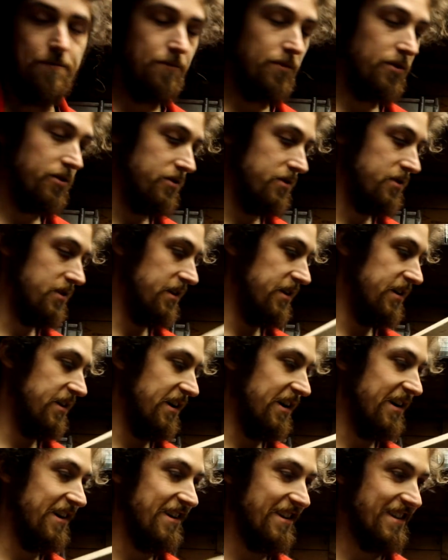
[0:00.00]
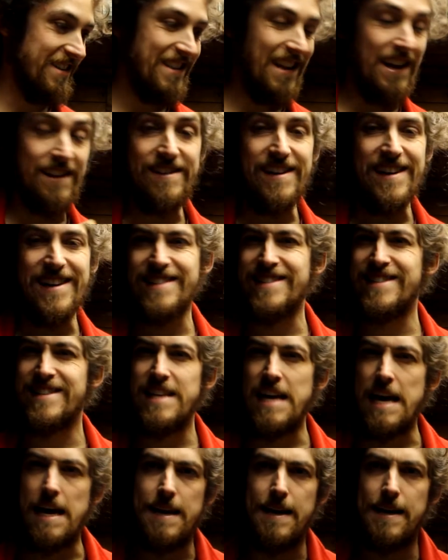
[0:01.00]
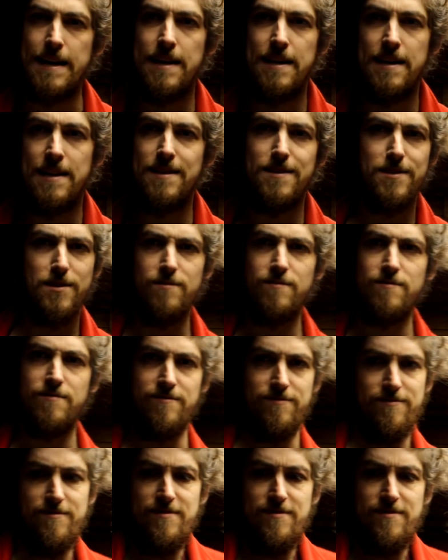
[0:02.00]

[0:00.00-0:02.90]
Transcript: but I think it's in the attic. So